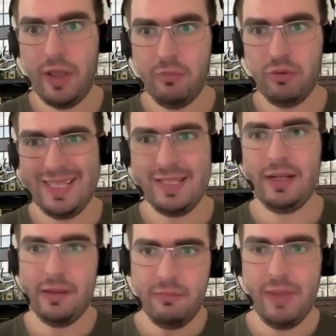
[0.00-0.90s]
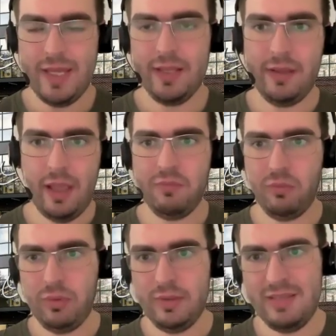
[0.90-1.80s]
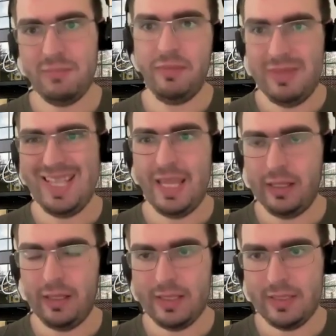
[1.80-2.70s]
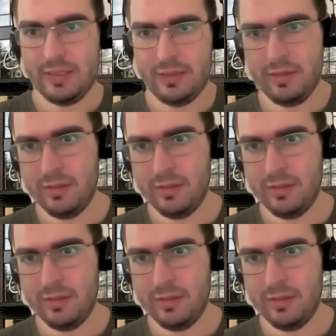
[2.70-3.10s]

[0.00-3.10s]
I would consider making it typeful, simply with data class.